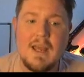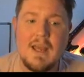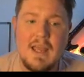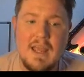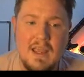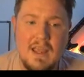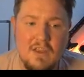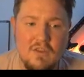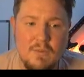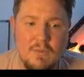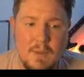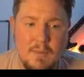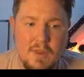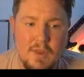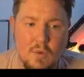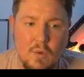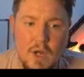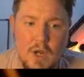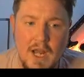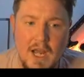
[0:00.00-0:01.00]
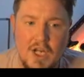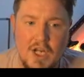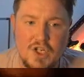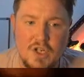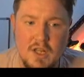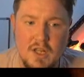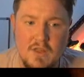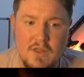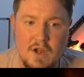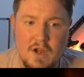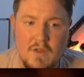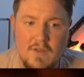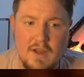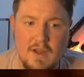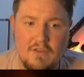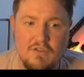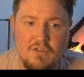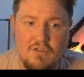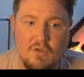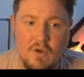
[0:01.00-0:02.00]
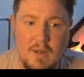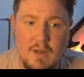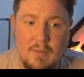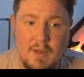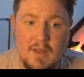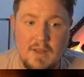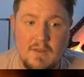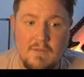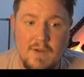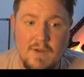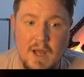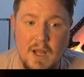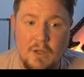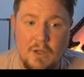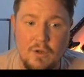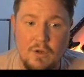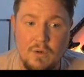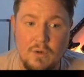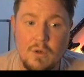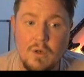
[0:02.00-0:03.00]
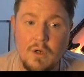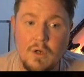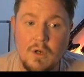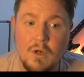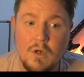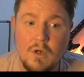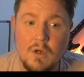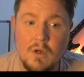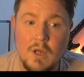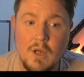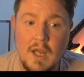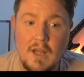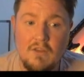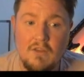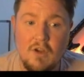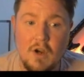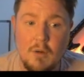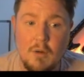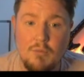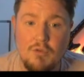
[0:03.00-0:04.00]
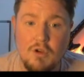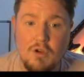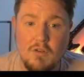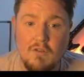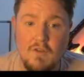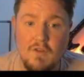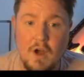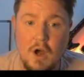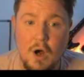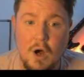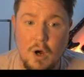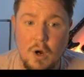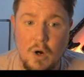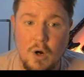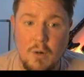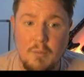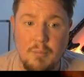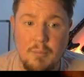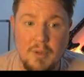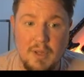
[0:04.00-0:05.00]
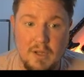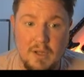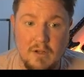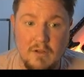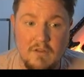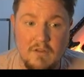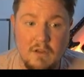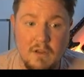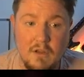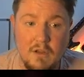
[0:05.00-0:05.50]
He's maybe the one actually there that is screaming the value in terms of our build.